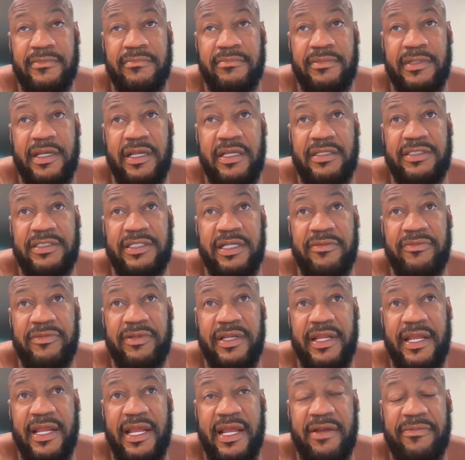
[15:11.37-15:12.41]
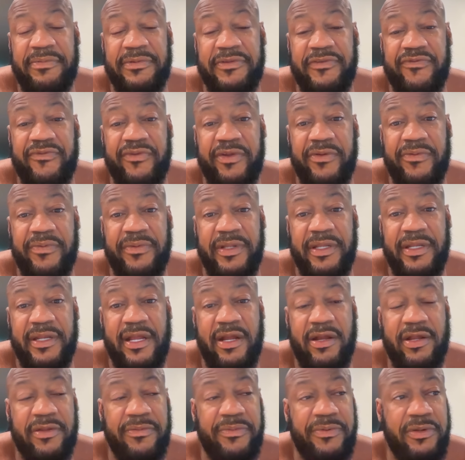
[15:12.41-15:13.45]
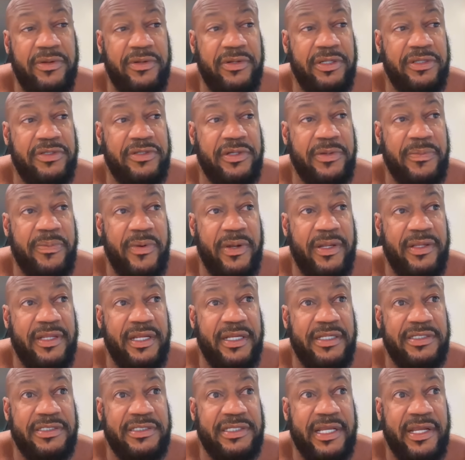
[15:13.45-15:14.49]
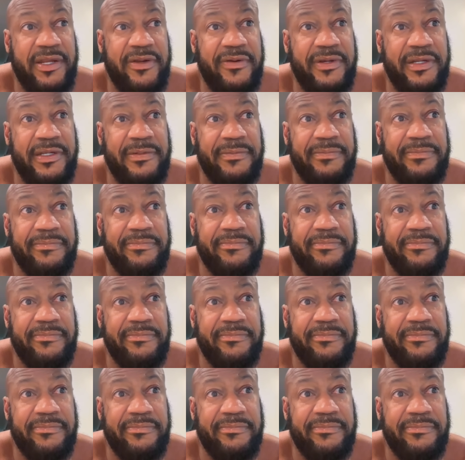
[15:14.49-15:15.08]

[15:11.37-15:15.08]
But something that happens frequently in our community to the point that it's scary.